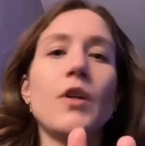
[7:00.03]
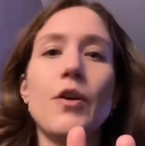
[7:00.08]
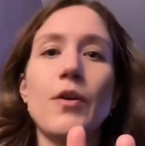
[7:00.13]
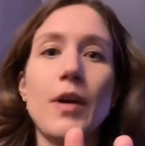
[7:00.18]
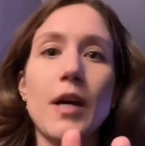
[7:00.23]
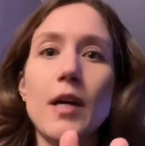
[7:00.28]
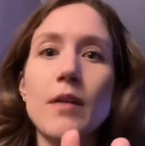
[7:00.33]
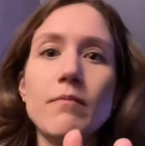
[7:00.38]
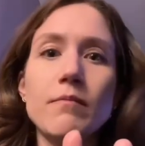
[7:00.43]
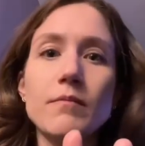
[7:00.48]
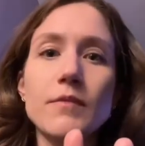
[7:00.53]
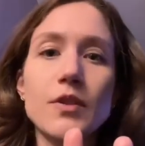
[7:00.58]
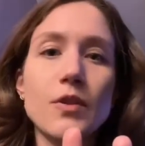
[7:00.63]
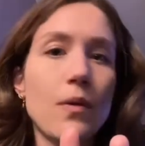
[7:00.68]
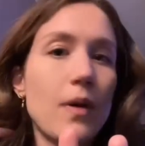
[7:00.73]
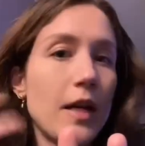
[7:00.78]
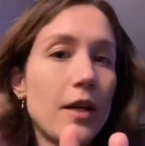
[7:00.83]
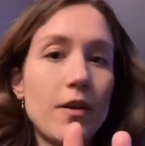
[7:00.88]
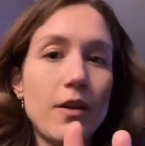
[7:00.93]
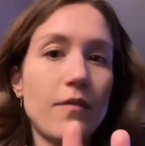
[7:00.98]
Okay,
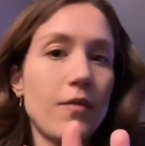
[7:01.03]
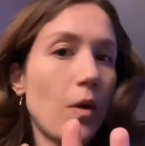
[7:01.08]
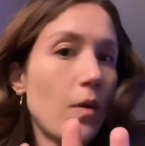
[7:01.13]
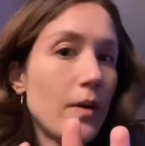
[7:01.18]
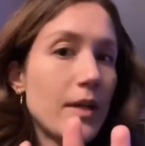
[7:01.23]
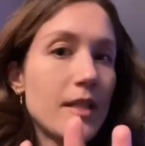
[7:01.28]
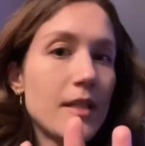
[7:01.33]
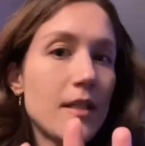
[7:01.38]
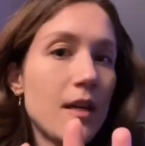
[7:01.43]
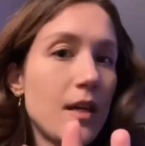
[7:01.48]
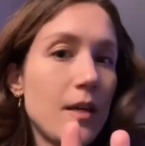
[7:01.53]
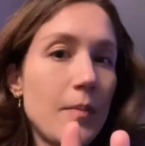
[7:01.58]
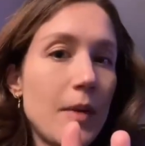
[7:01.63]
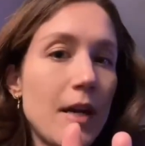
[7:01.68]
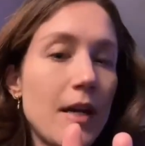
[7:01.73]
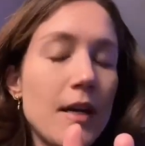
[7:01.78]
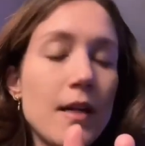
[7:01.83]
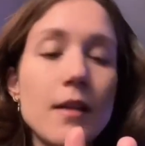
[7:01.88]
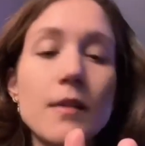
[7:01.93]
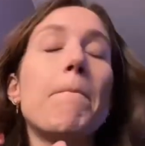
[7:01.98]
so I could have always done a
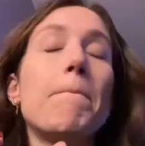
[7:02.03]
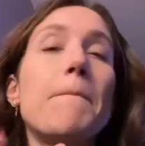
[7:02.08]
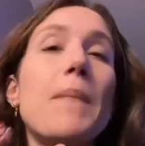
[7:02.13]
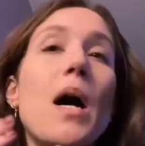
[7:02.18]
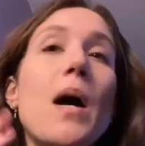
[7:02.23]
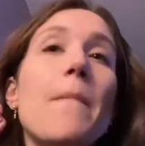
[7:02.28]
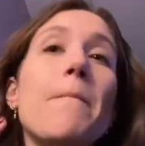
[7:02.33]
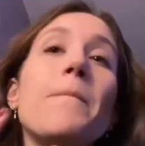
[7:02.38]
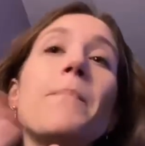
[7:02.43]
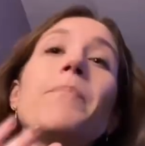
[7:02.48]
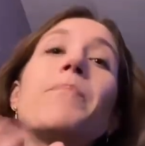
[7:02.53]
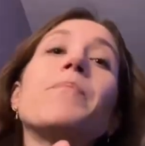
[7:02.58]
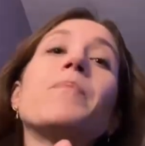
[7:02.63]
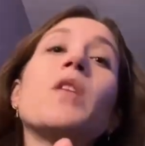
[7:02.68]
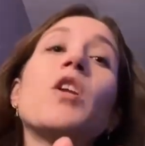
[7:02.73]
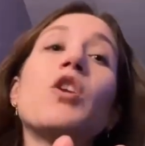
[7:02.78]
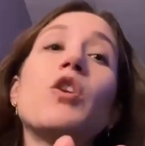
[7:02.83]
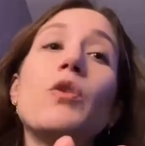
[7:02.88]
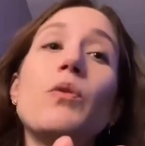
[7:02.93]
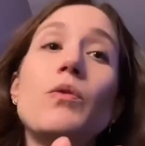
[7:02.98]
bike, but
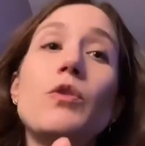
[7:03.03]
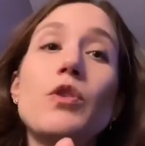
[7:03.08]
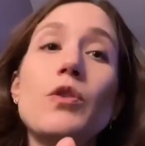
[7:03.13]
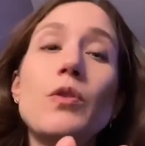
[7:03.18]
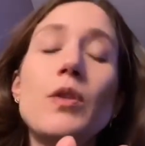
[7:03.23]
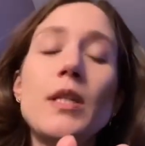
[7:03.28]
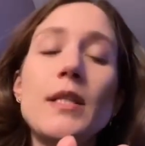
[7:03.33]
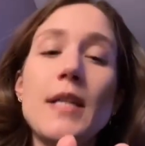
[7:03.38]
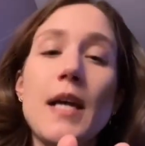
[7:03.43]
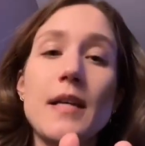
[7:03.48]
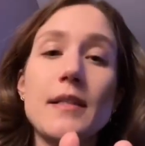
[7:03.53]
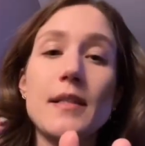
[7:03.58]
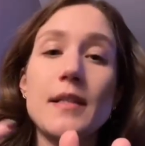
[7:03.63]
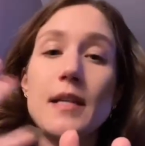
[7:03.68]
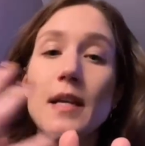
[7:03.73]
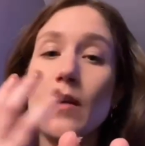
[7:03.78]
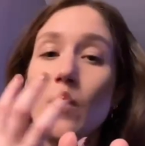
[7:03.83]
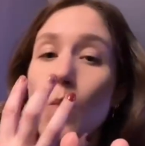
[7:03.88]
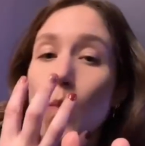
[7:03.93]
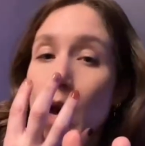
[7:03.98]
you do the
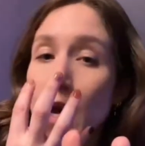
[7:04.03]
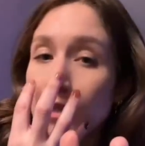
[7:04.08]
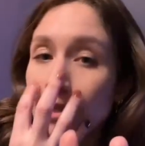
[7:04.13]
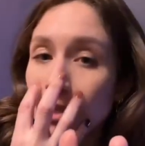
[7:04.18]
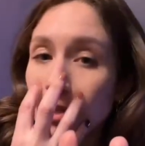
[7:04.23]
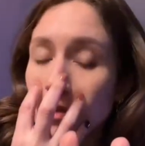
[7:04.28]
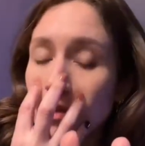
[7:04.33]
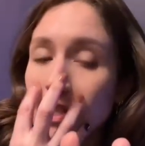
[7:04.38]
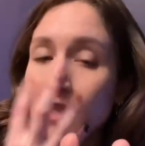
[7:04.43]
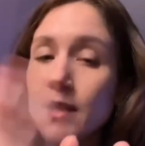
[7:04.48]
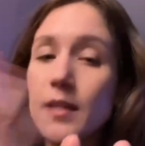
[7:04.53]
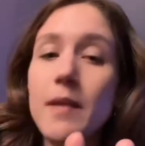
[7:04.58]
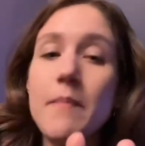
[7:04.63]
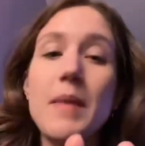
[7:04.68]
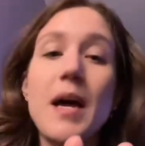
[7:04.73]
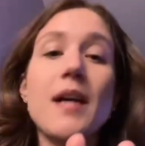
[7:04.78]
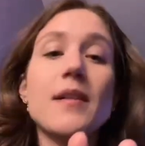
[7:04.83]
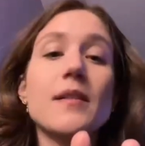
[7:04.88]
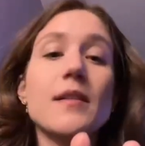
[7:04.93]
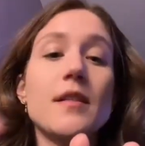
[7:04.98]
testing. As soon as the
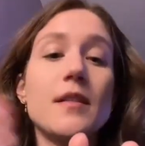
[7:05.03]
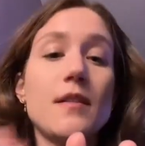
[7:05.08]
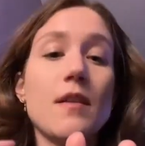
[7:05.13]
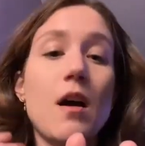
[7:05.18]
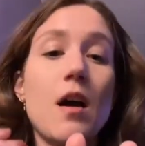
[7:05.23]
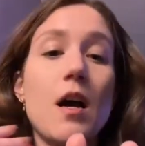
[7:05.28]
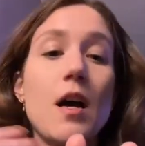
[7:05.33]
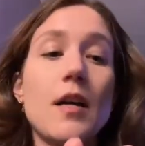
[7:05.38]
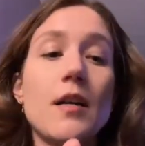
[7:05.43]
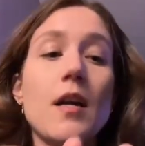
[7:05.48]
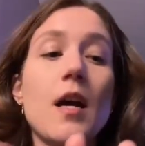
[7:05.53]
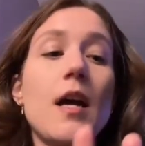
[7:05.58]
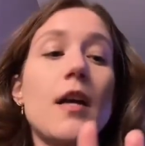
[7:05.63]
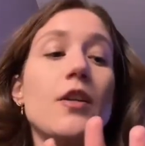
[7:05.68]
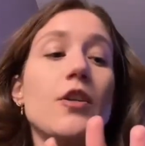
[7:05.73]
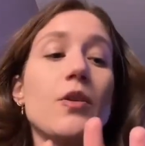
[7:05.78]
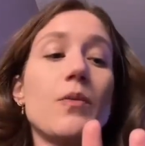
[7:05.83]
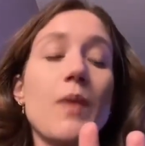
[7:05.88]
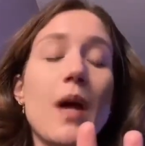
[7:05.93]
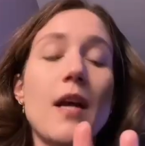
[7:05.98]
mask is on
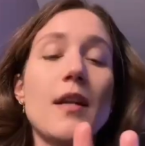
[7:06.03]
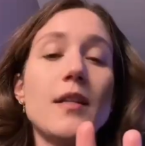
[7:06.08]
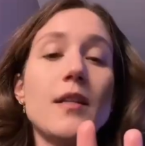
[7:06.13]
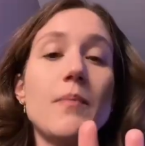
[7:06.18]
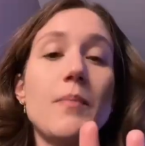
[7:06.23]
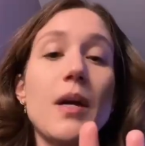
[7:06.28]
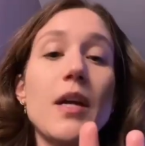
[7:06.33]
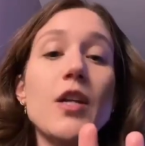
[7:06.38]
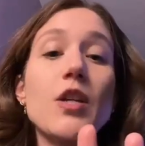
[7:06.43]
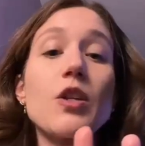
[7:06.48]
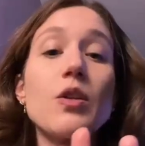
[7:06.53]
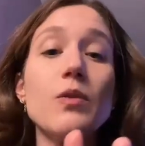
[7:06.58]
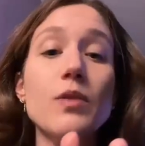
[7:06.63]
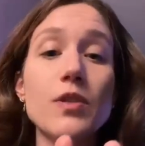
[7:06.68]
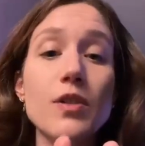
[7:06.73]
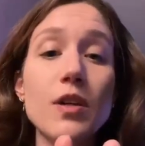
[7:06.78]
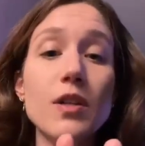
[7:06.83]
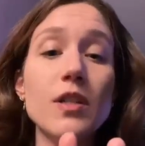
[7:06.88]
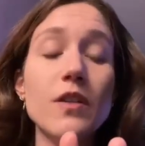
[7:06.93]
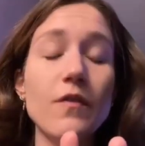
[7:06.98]
and you're riding the bike, you
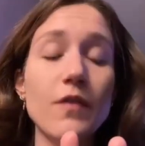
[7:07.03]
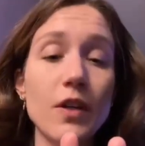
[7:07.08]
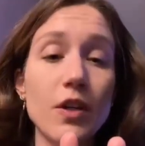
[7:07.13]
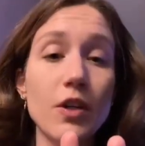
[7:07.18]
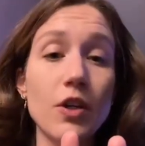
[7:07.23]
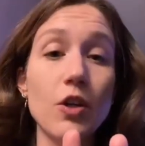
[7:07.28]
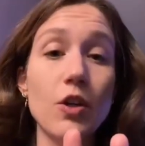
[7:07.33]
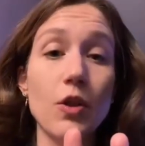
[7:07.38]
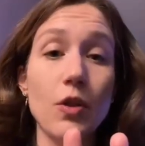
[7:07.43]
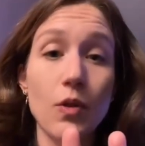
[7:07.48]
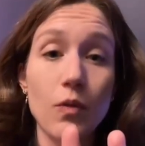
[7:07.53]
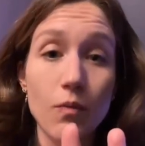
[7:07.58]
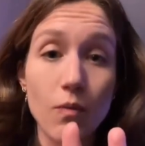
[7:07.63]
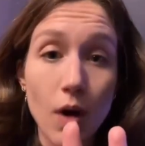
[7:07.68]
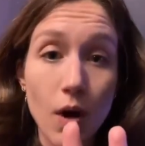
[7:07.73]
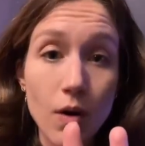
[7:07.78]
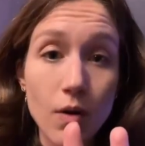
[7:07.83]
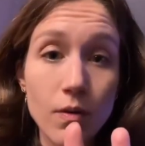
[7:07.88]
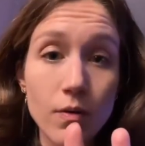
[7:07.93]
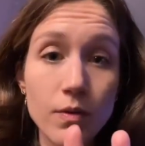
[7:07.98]
start to feel your
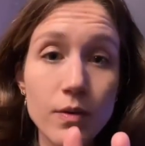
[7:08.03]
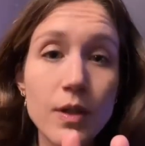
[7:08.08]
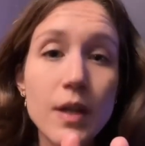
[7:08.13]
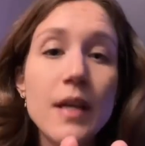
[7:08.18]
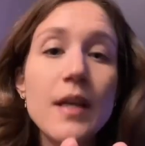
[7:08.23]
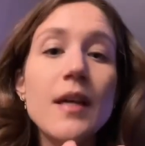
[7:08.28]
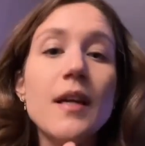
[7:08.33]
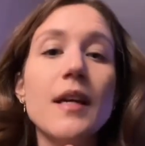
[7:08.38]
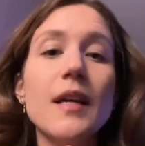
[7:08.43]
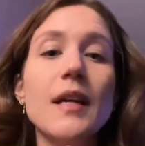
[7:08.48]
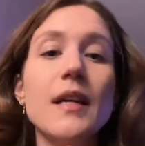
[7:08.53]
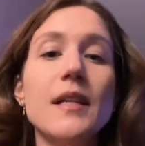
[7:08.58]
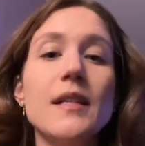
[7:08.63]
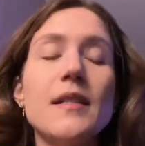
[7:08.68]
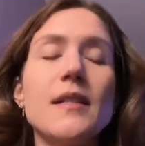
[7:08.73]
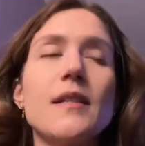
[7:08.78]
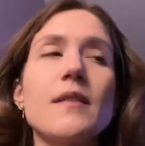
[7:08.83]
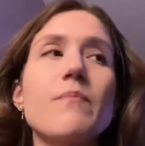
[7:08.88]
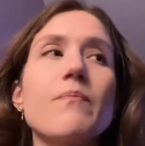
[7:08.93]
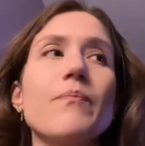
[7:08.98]
throat
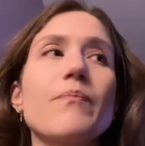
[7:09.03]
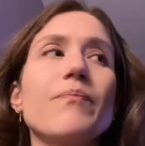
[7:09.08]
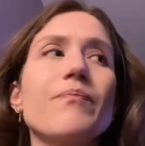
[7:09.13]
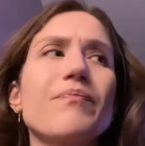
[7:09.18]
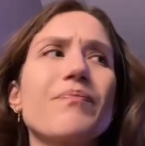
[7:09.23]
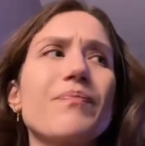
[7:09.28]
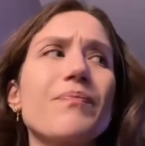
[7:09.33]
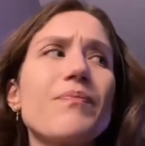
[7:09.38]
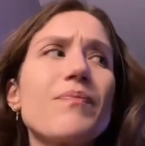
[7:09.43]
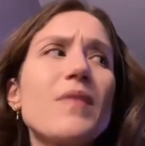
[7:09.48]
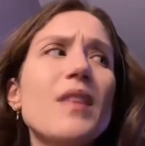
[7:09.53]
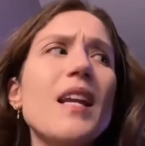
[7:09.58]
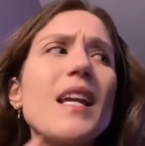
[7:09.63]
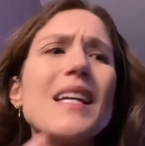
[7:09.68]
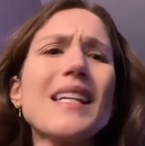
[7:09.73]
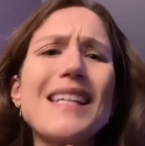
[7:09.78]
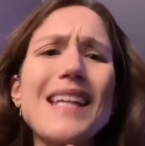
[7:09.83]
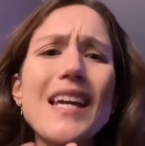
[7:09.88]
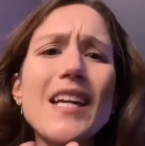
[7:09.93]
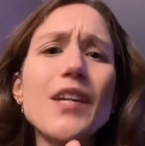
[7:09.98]
is
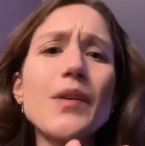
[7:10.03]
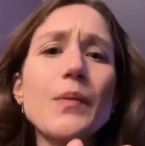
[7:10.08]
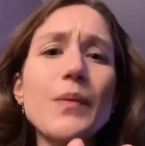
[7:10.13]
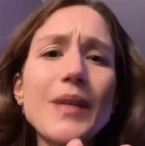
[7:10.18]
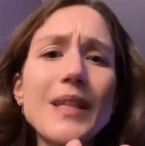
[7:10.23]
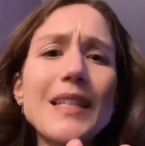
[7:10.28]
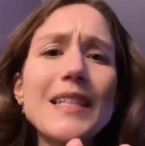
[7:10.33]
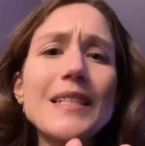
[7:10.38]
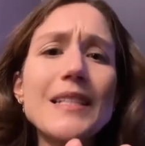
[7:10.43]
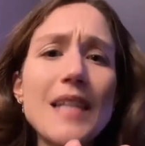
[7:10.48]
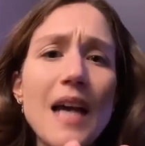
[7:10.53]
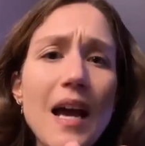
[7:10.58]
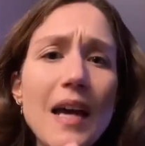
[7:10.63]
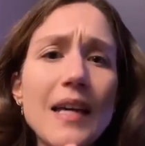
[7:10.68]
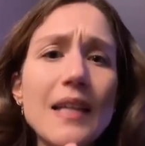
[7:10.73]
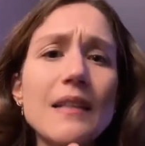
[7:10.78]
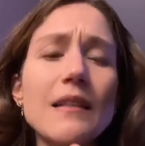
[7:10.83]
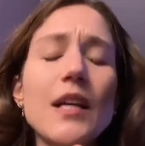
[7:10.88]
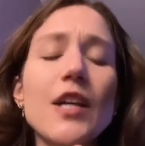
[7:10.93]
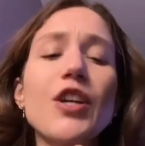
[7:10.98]
getting really
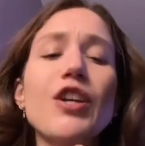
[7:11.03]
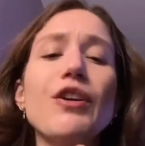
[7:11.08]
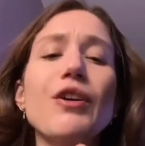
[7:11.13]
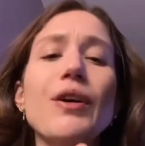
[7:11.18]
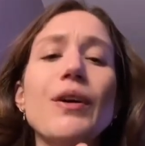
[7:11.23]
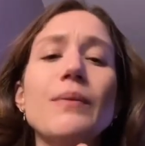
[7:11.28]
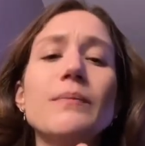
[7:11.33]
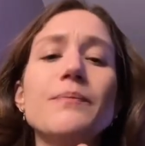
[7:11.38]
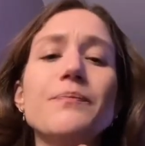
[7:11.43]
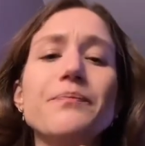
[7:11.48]
tight, like you're